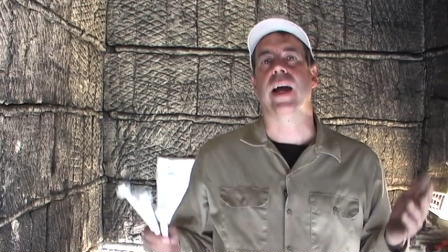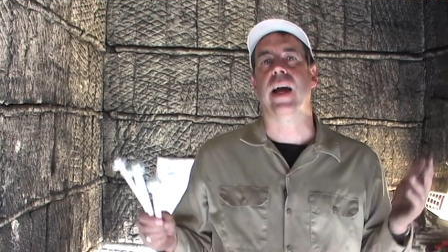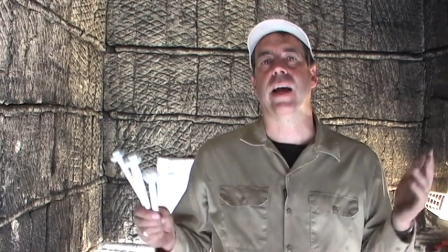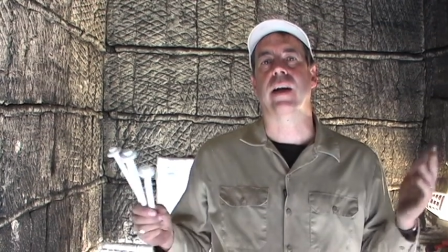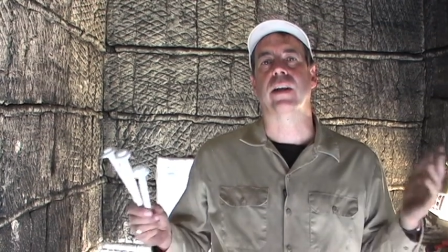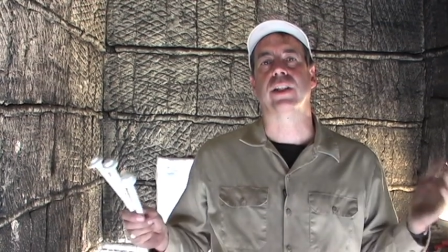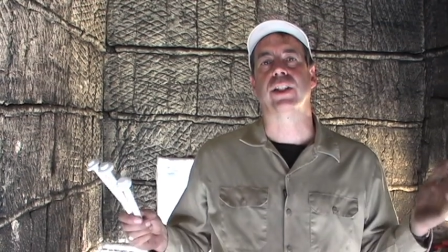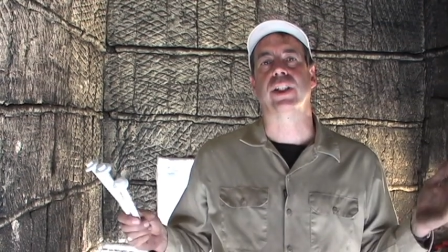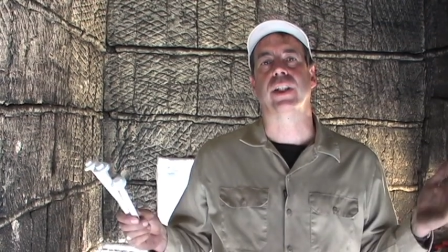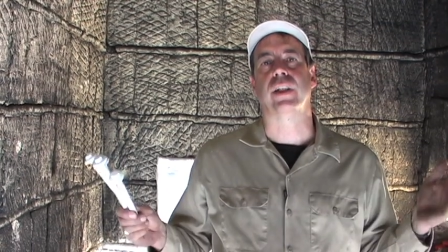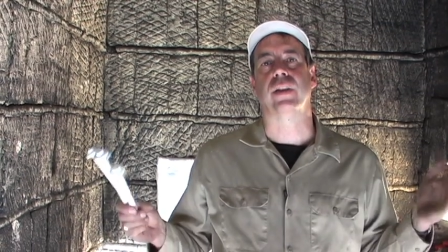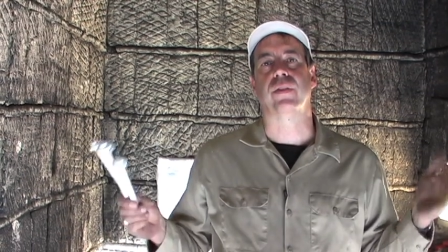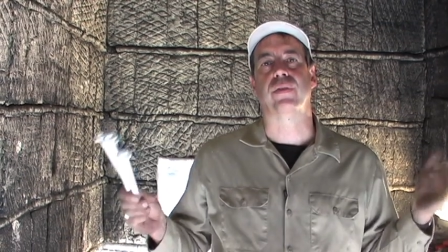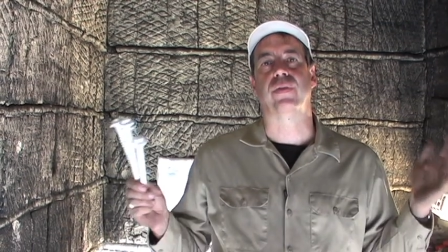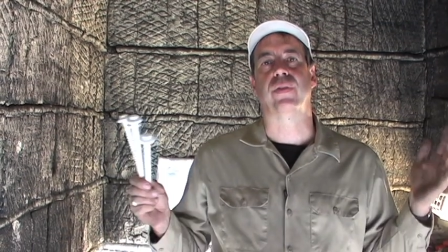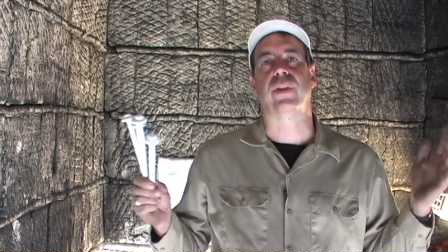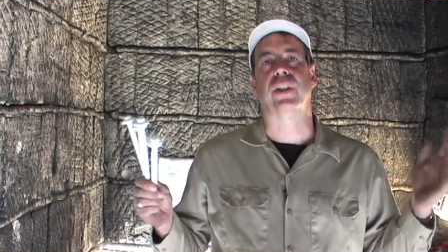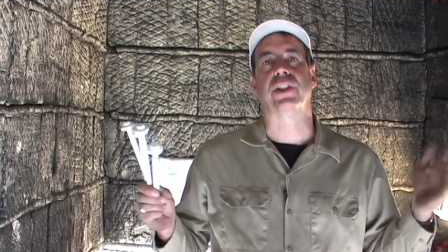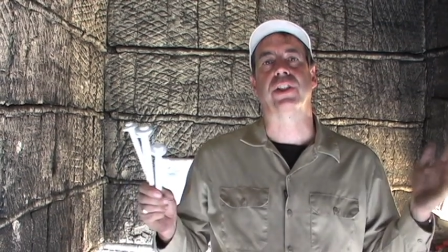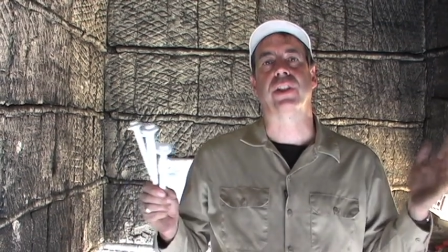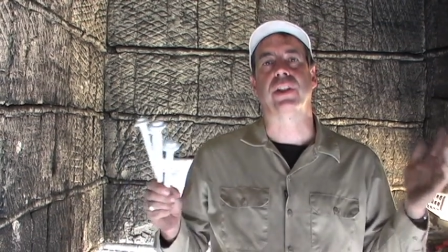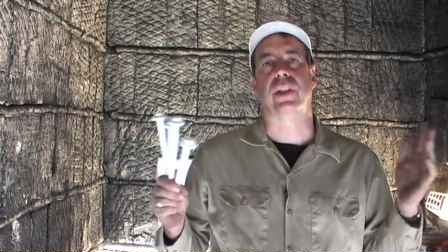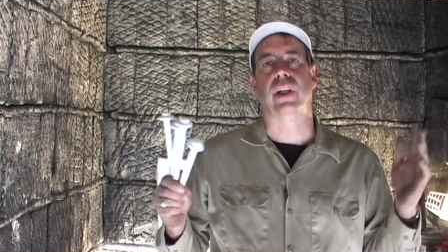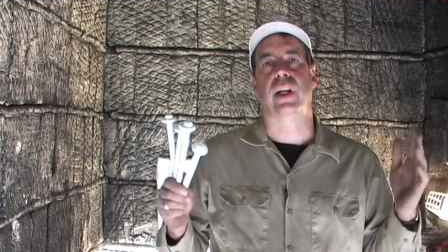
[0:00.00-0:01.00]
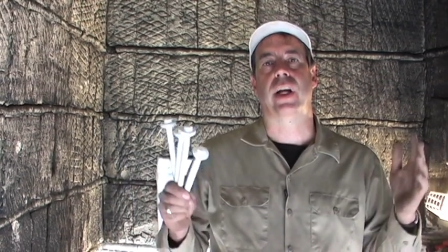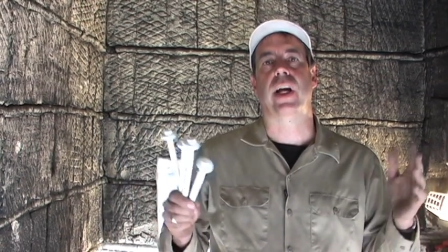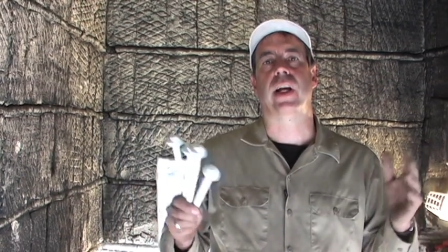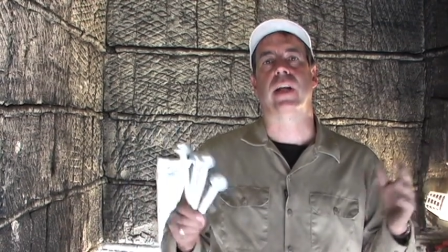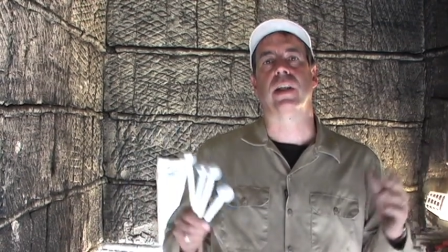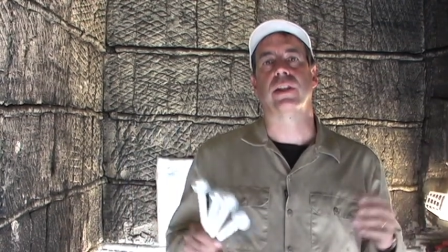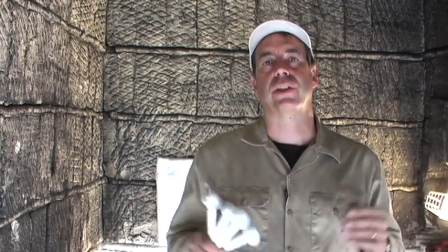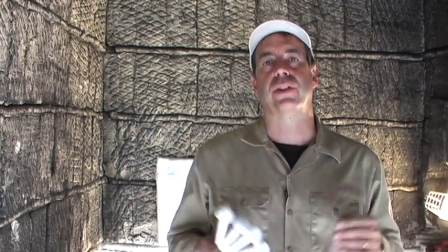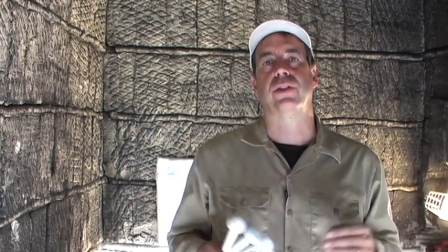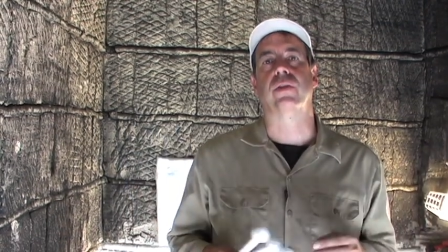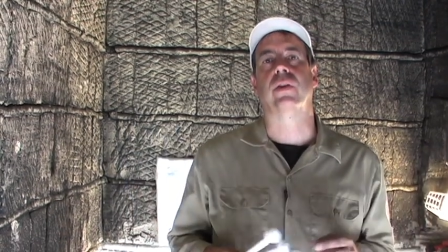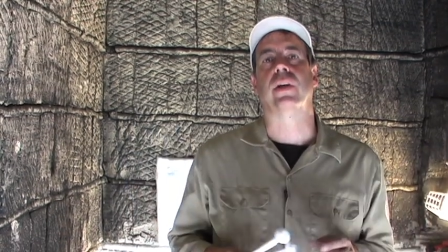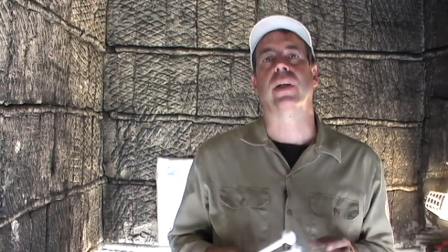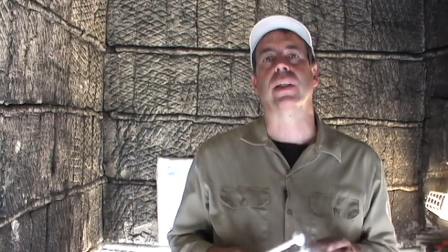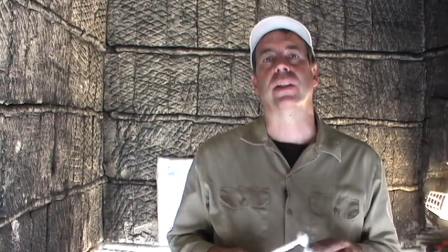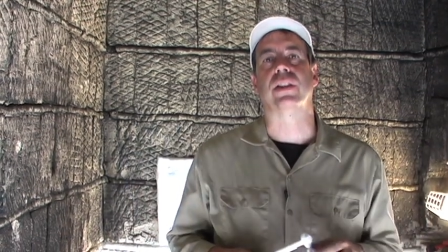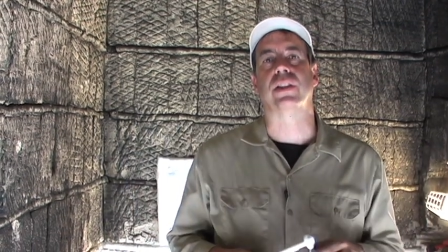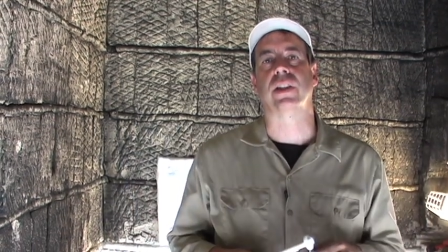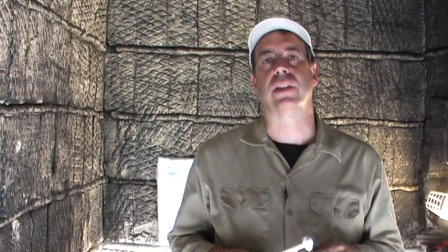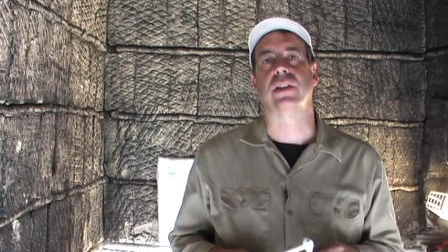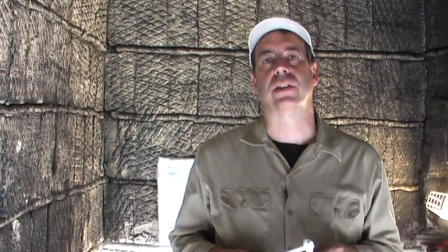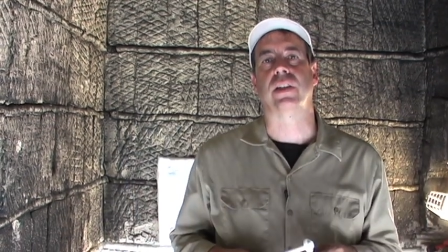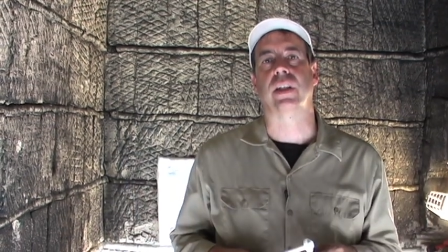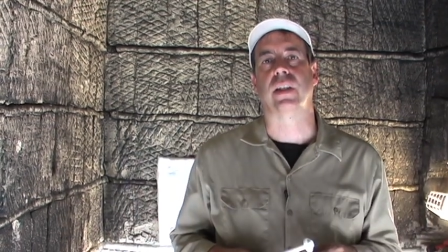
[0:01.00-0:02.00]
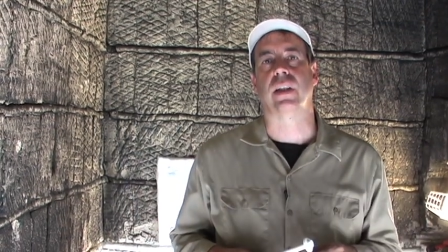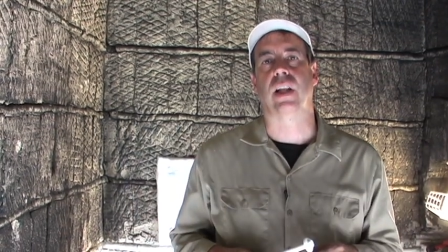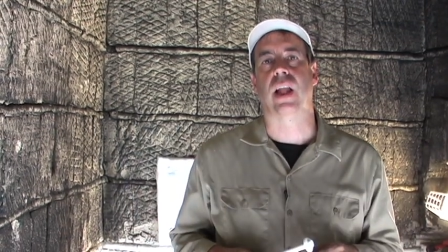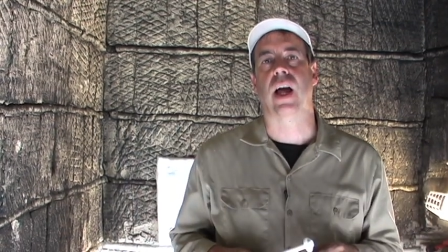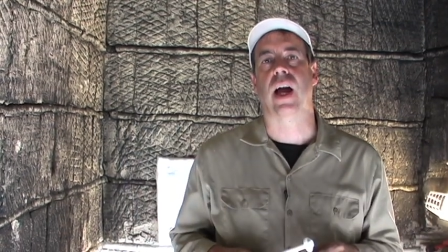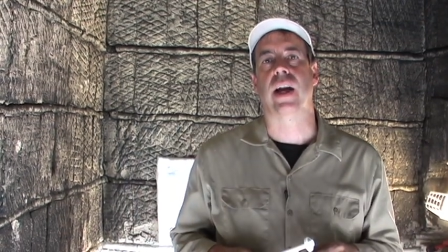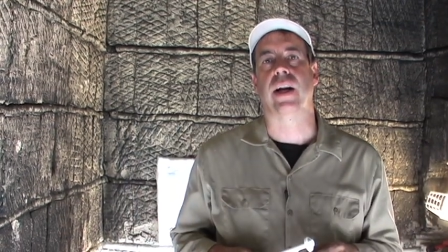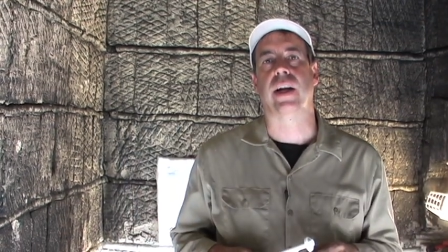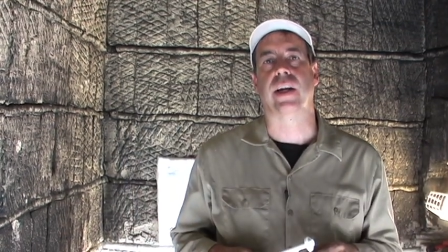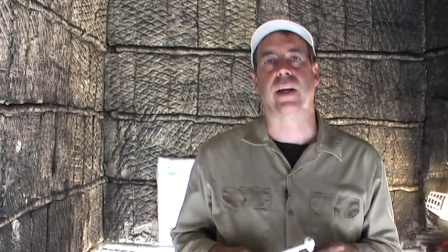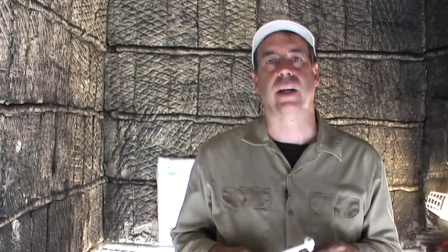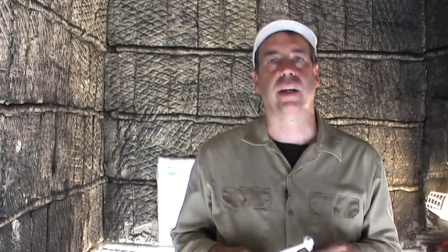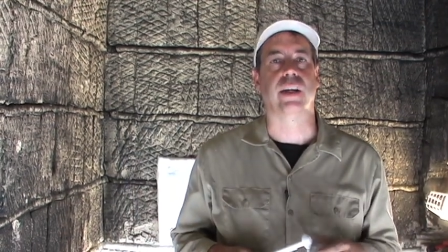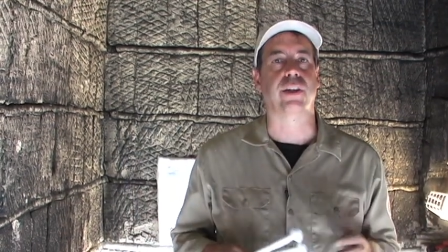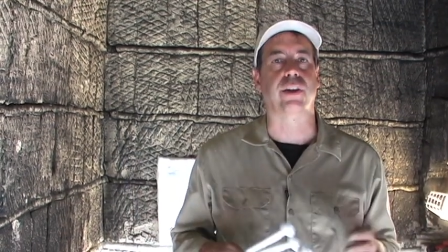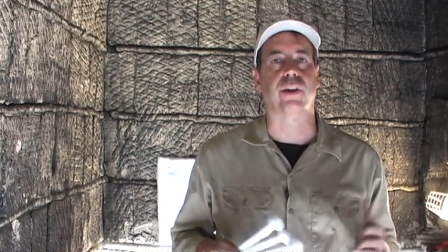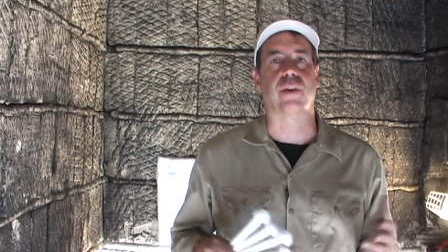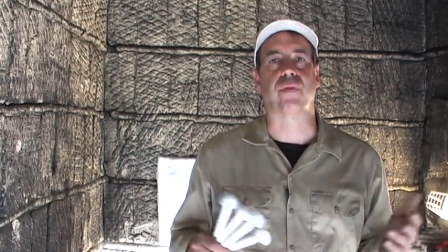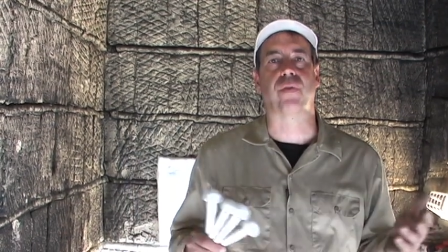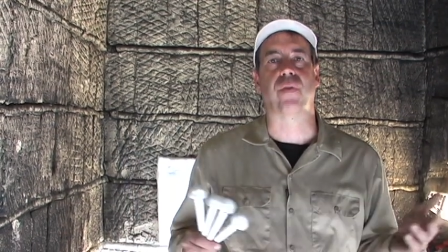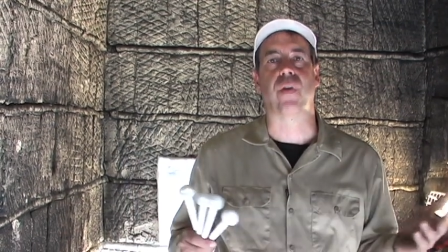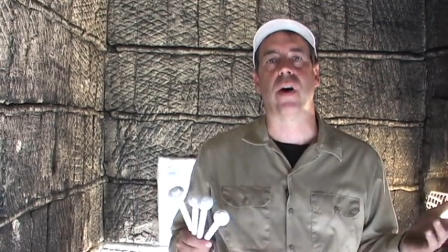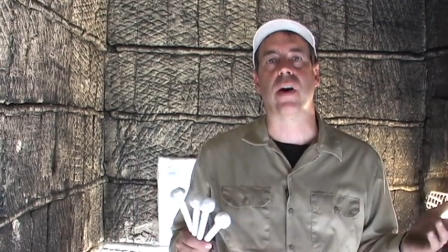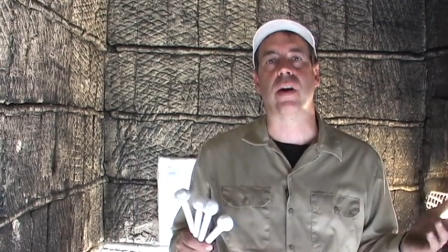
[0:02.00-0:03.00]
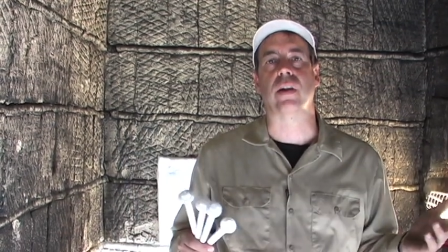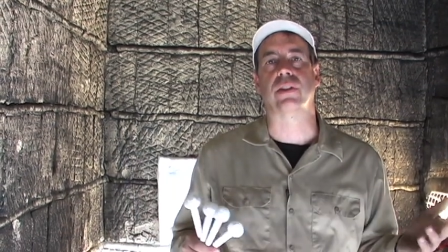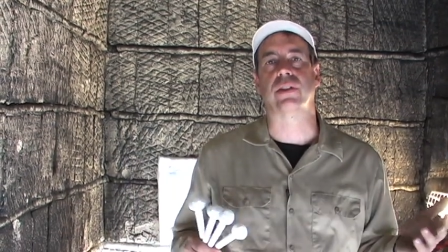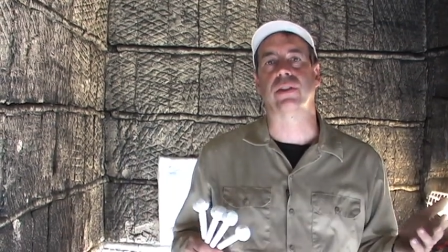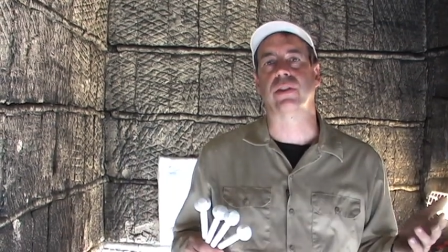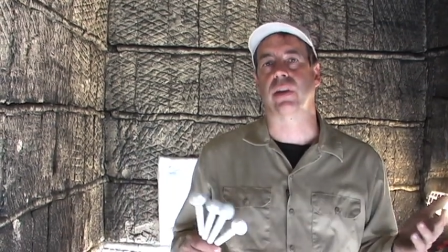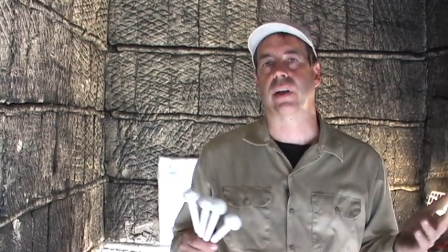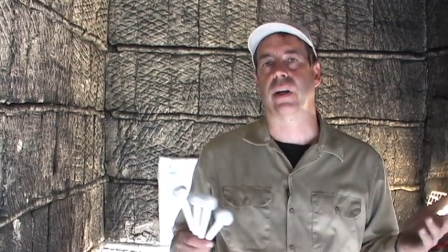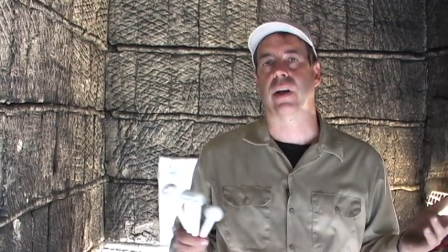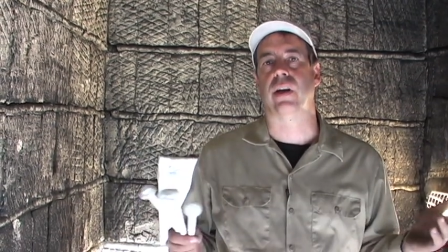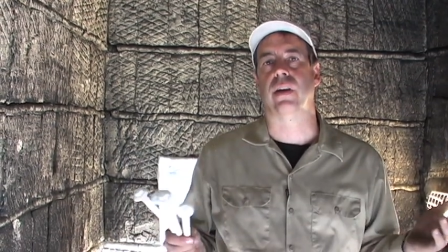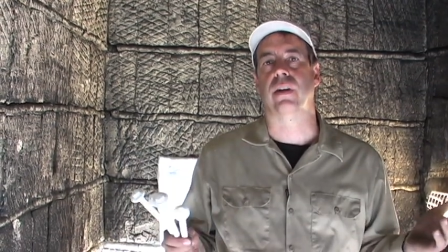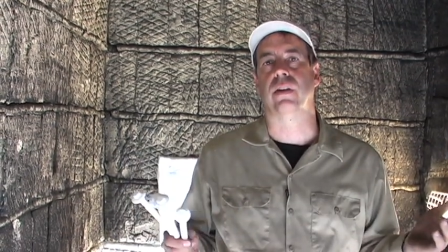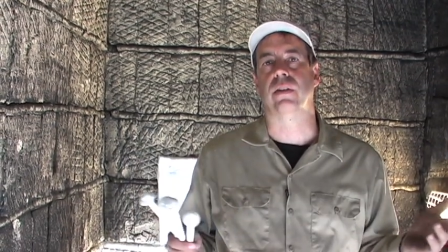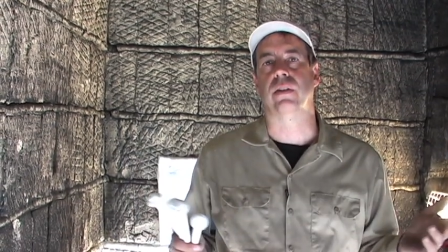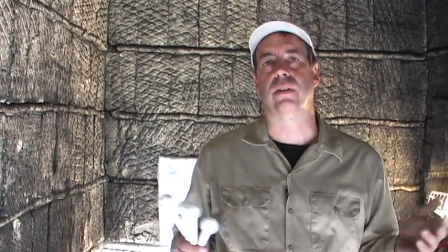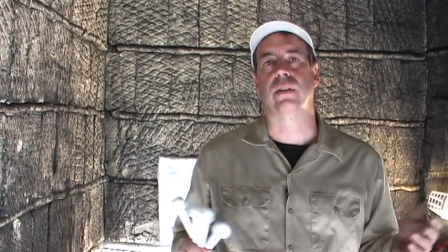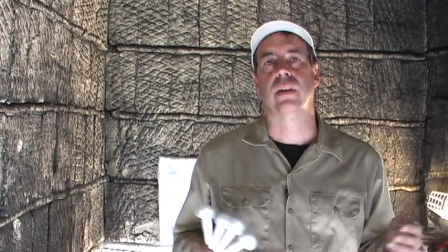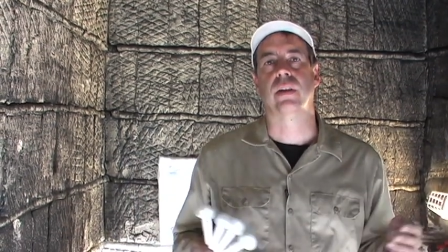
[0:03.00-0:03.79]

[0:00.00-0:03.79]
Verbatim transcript: energy-efficient layers to an existing lining in your furnace or kiln.